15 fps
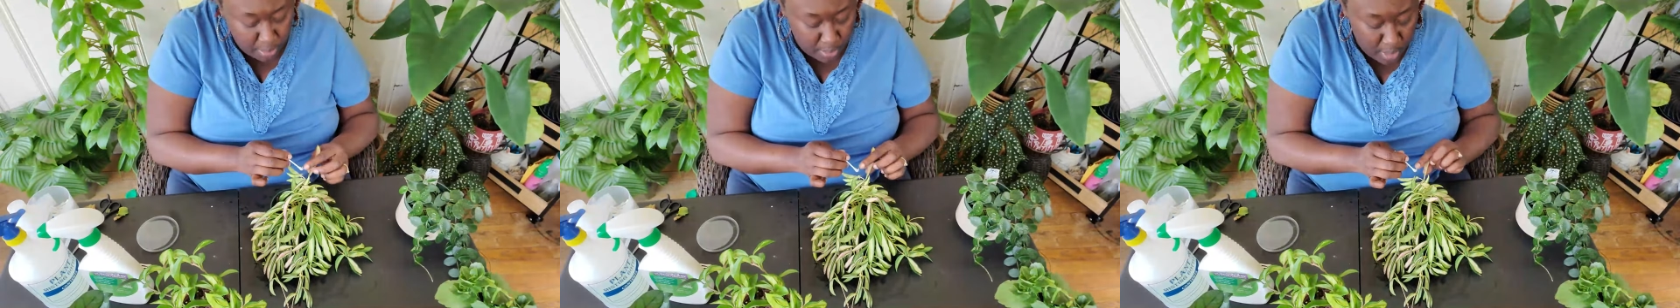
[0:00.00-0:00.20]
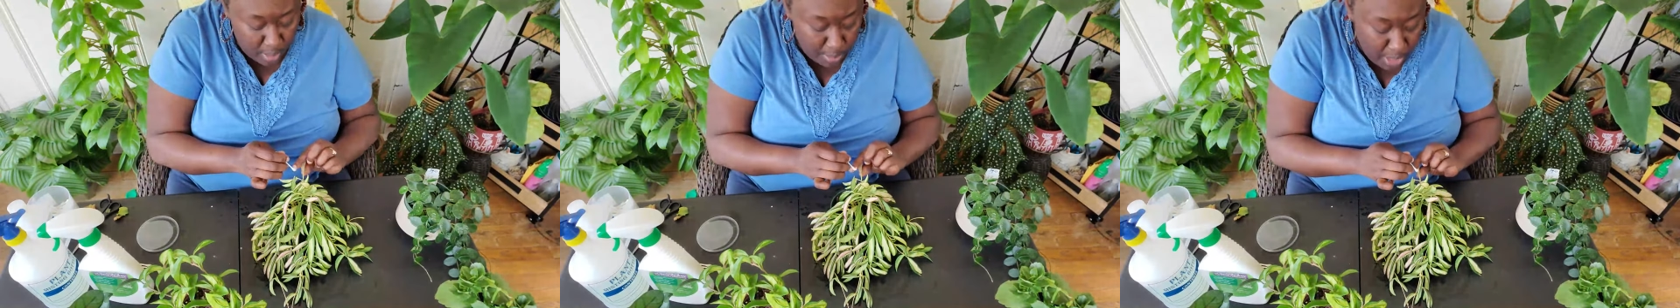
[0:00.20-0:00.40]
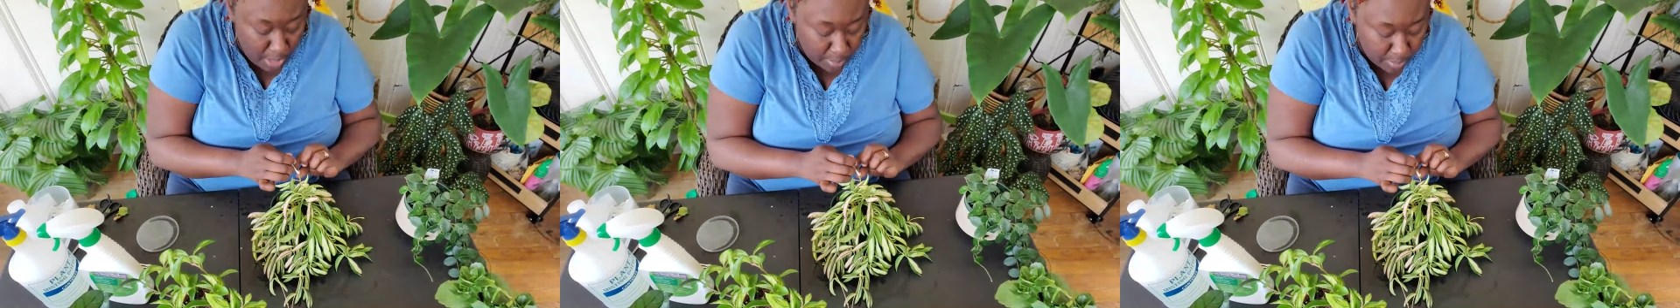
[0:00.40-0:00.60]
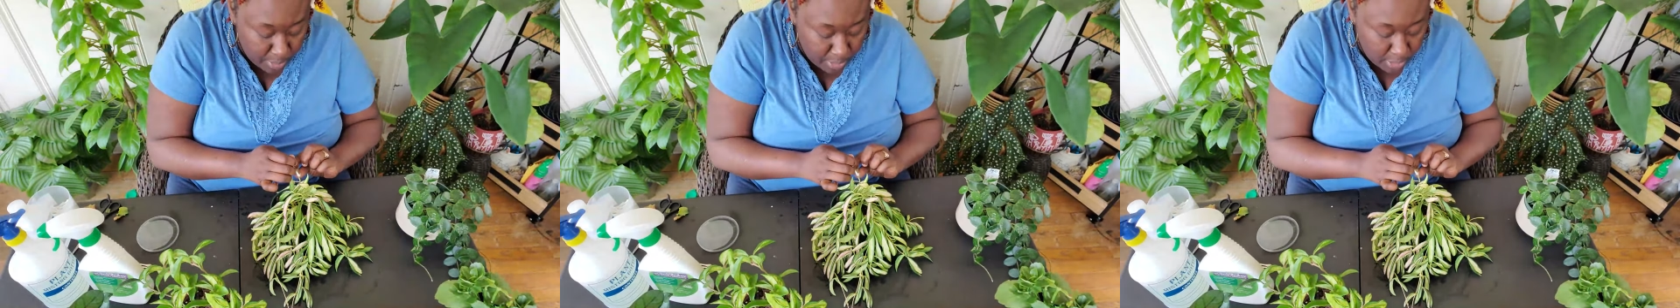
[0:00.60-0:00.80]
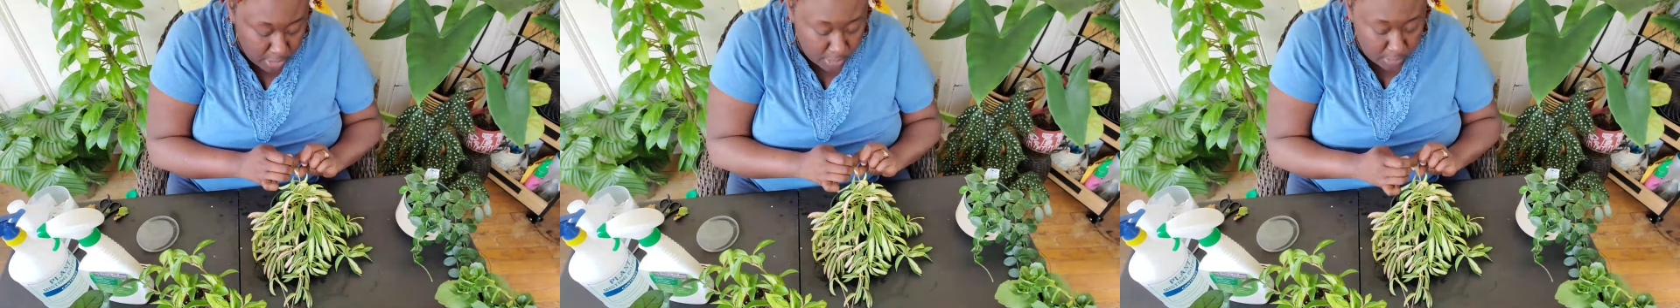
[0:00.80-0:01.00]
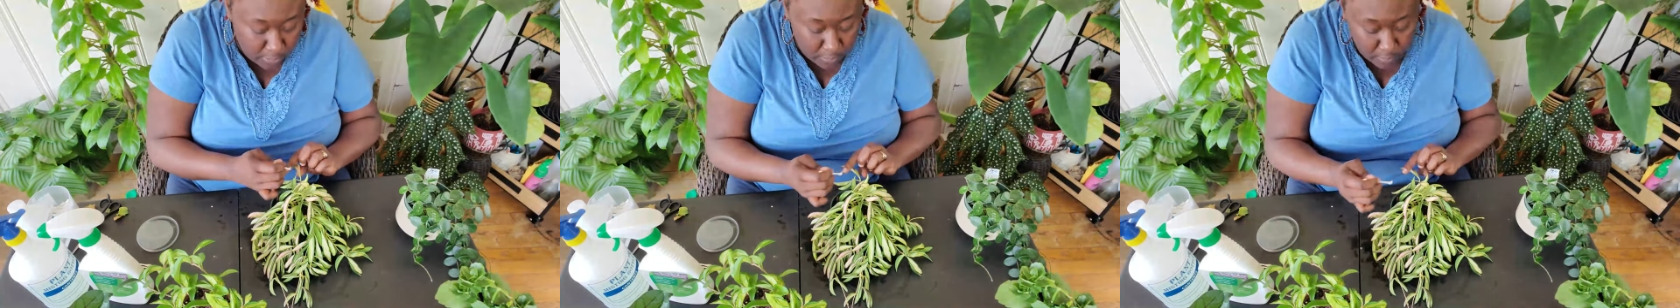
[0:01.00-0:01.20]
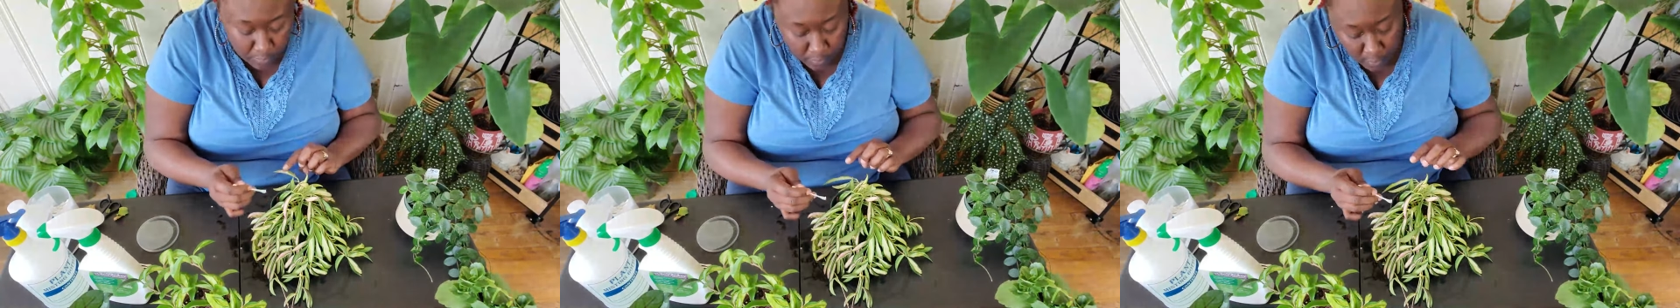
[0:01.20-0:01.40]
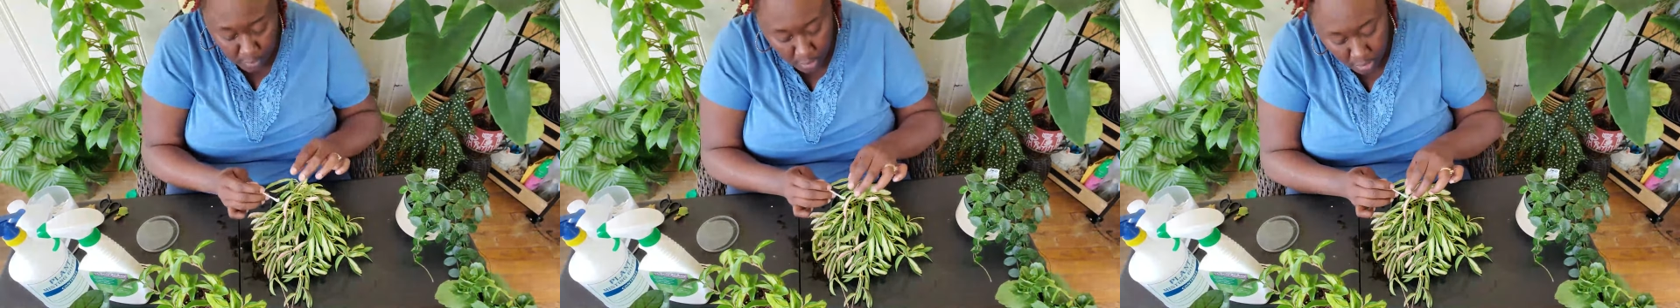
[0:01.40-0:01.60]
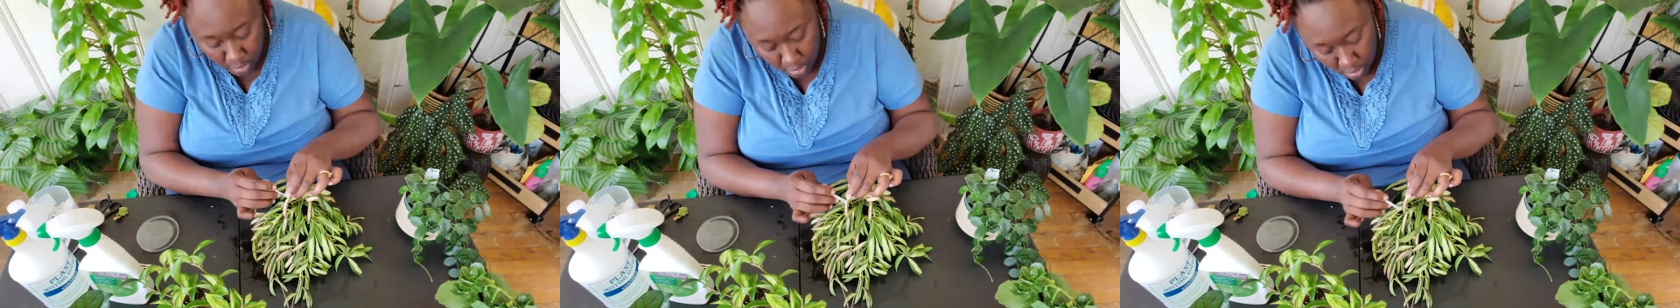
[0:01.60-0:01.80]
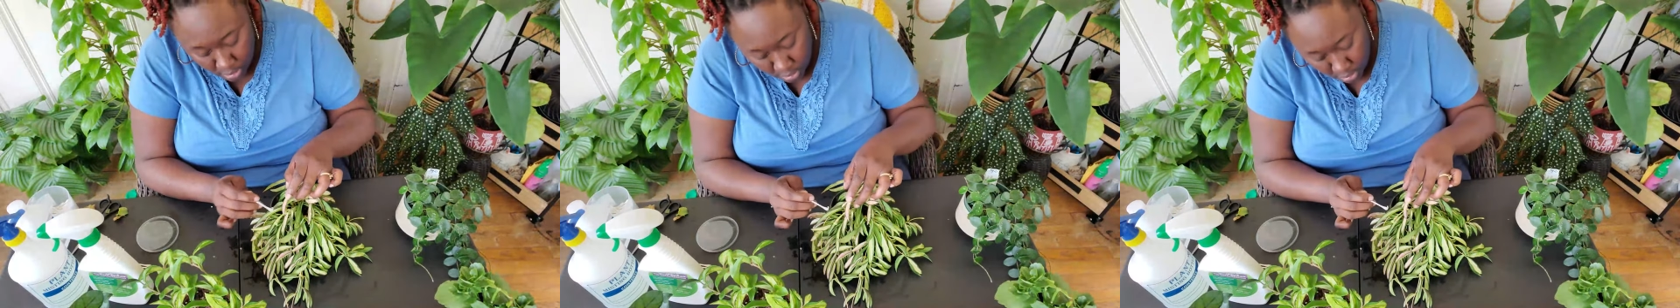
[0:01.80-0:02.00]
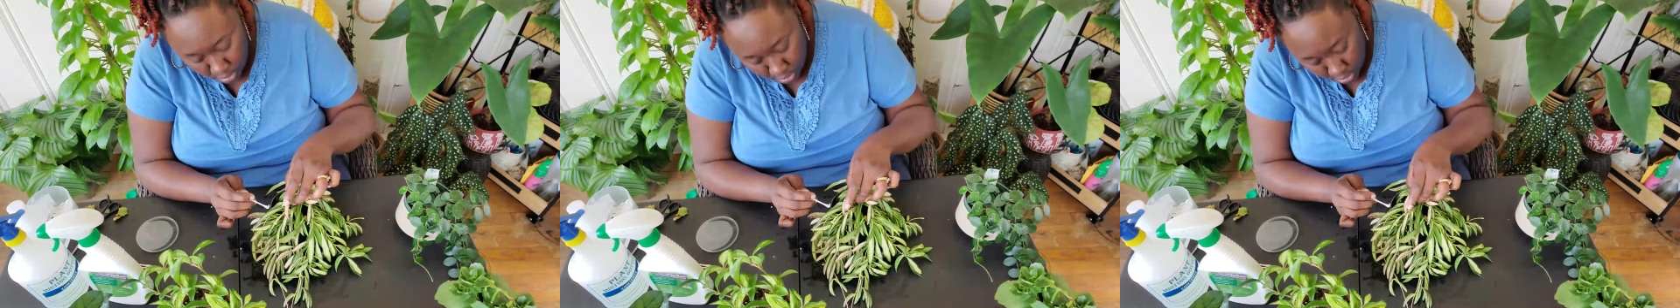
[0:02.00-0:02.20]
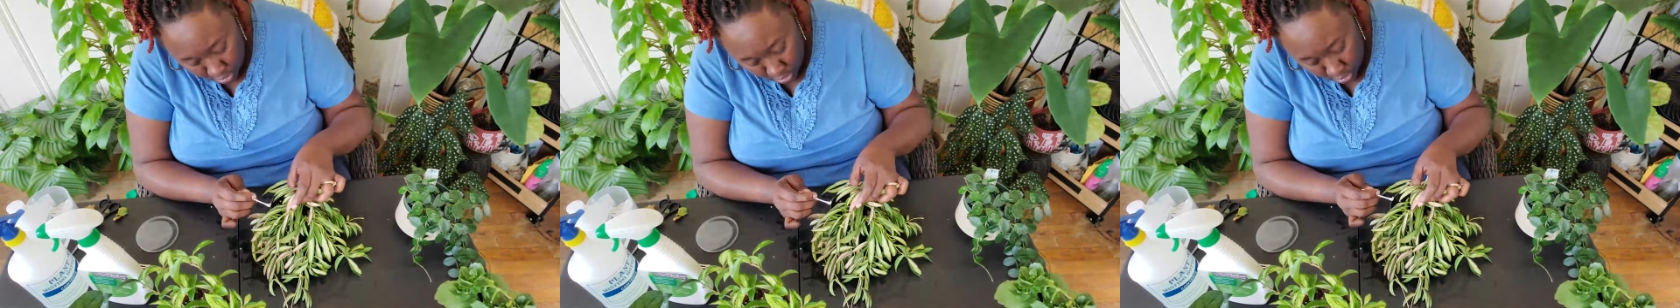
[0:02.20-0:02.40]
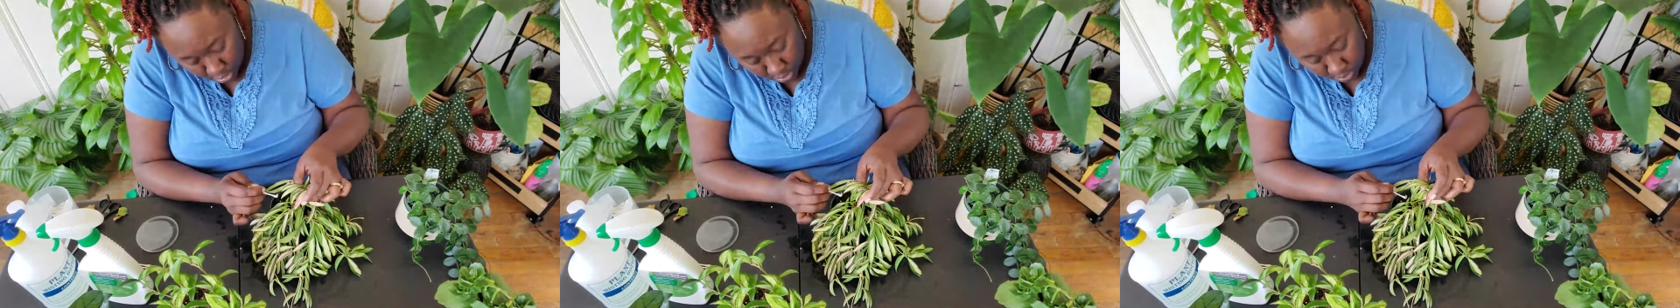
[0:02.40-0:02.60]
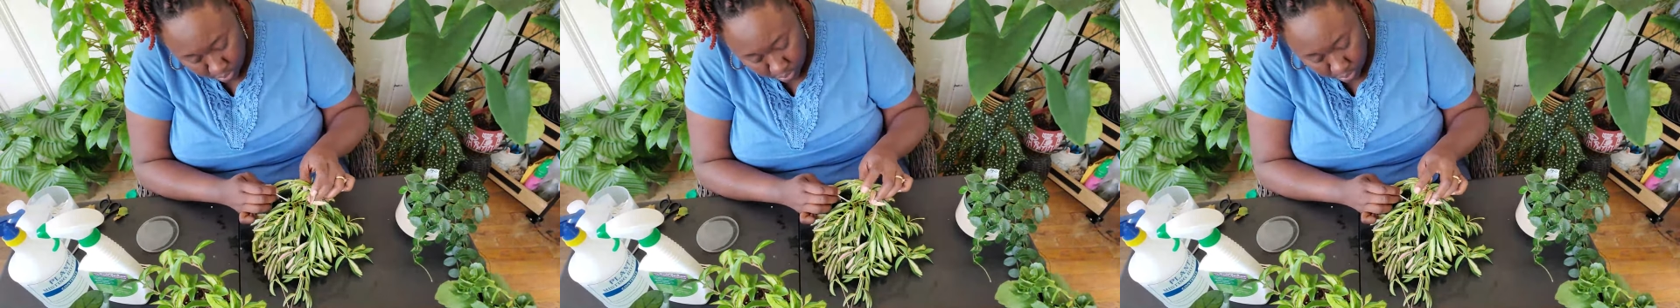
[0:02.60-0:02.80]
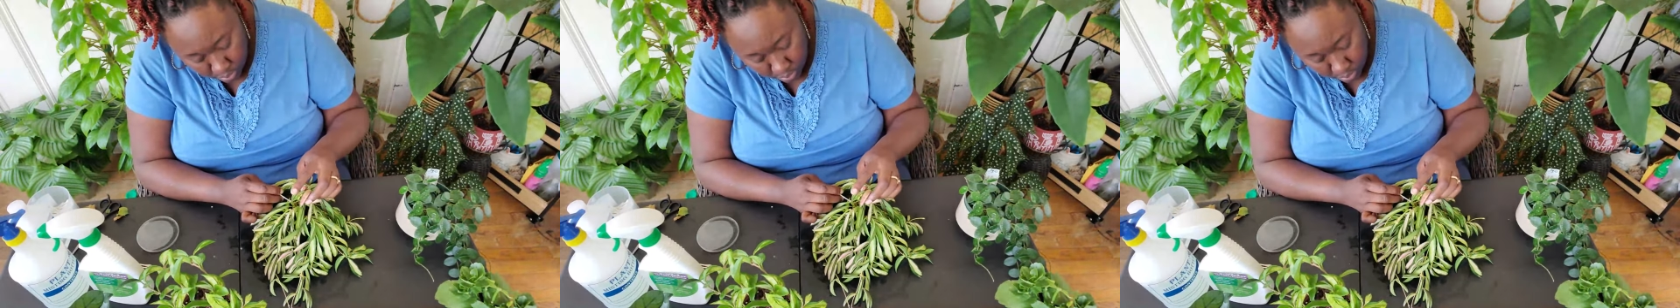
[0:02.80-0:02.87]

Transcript: opinion. Another